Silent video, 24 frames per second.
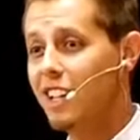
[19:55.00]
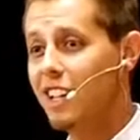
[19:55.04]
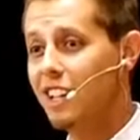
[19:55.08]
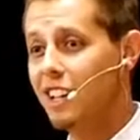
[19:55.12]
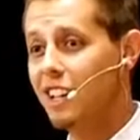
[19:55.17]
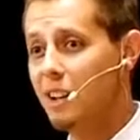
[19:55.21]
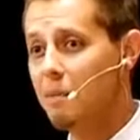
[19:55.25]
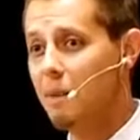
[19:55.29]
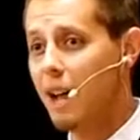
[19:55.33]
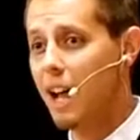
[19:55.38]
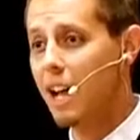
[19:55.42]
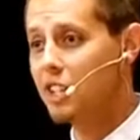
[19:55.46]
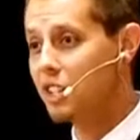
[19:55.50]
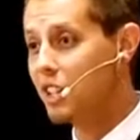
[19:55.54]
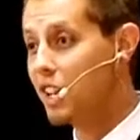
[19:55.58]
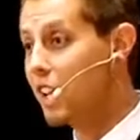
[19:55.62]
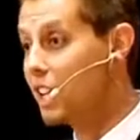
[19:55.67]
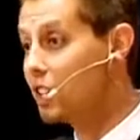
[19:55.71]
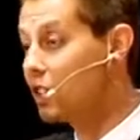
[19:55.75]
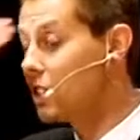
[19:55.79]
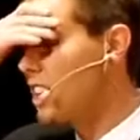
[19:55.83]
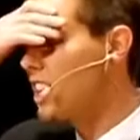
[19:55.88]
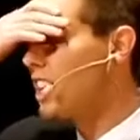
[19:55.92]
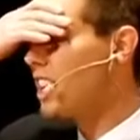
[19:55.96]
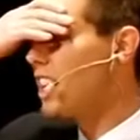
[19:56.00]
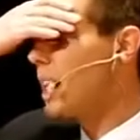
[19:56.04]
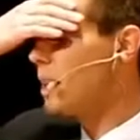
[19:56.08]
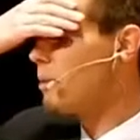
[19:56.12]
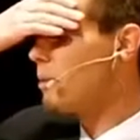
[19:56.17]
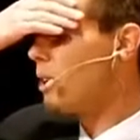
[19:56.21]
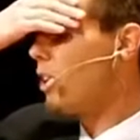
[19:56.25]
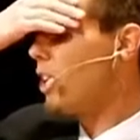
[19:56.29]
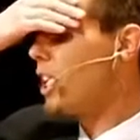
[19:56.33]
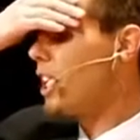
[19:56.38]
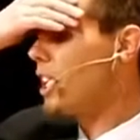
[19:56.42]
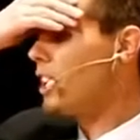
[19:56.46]
and an imagination. And
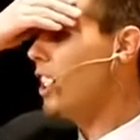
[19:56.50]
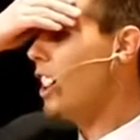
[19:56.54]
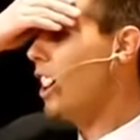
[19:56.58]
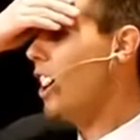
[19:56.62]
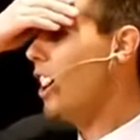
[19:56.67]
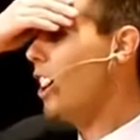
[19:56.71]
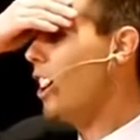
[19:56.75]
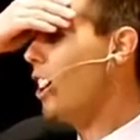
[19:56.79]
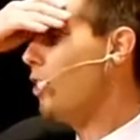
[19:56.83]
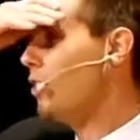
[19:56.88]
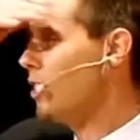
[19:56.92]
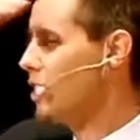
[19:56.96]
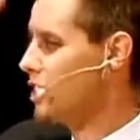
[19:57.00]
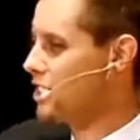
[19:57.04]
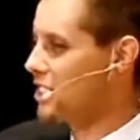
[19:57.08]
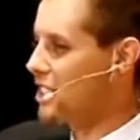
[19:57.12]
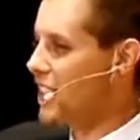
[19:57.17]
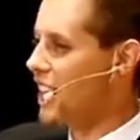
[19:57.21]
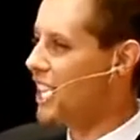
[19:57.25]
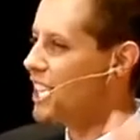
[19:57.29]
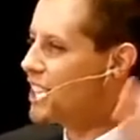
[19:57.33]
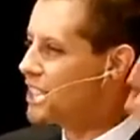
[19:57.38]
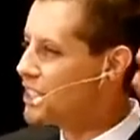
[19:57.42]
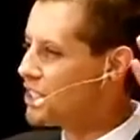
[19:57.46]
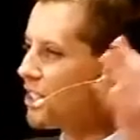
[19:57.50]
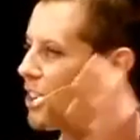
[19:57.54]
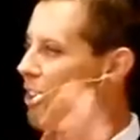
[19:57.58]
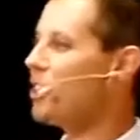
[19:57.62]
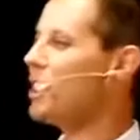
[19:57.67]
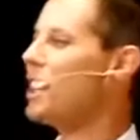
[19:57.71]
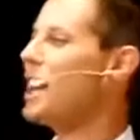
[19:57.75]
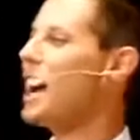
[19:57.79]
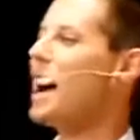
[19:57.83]
I'm going, no, the studies show the